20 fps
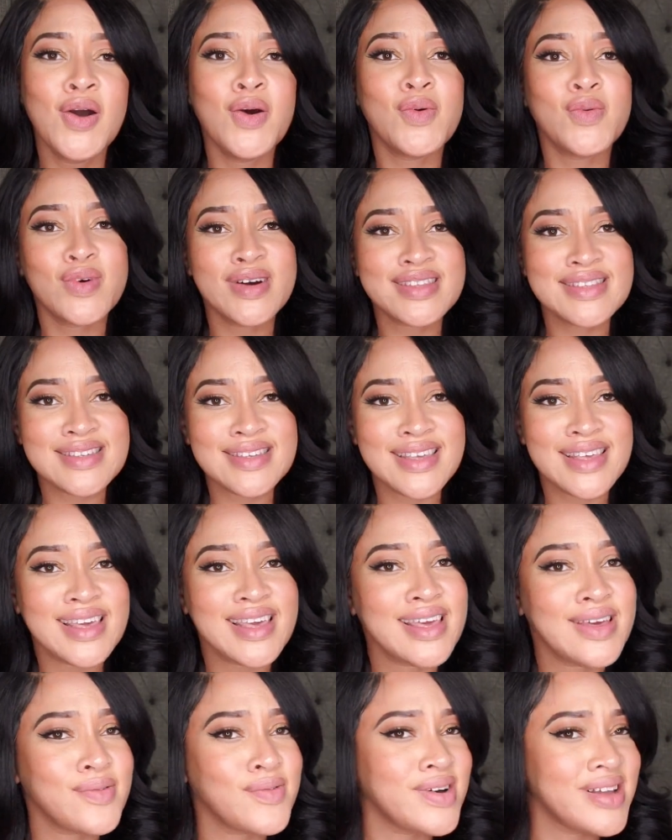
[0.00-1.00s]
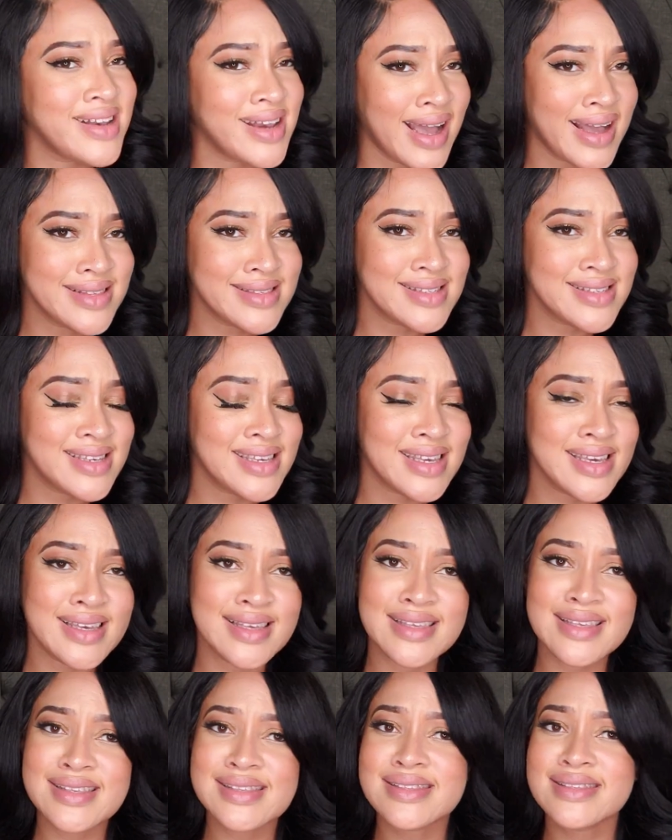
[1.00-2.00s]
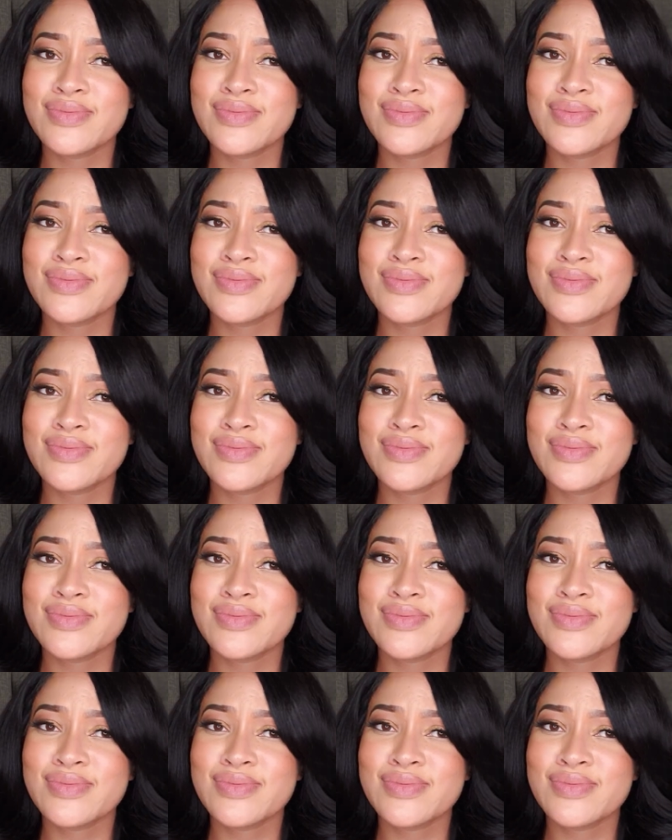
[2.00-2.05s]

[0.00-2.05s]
what to get, what not to get,